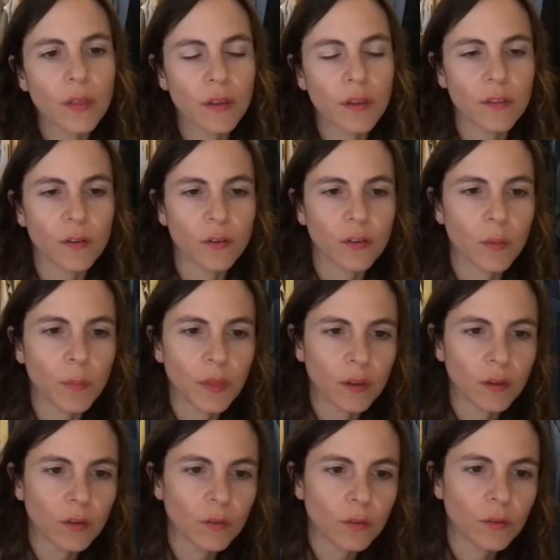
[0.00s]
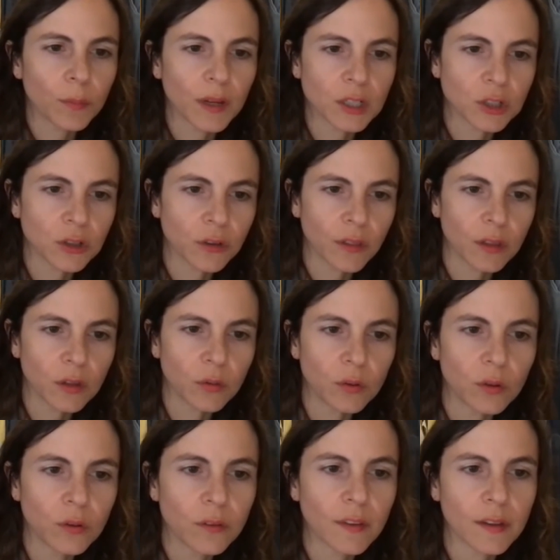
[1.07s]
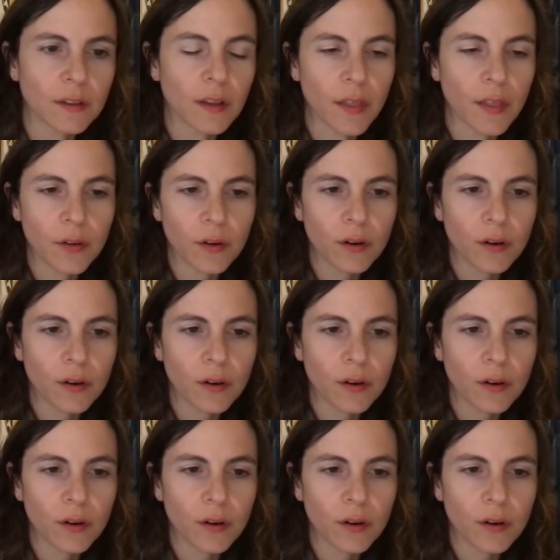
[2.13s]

Is there something special that you use on leather?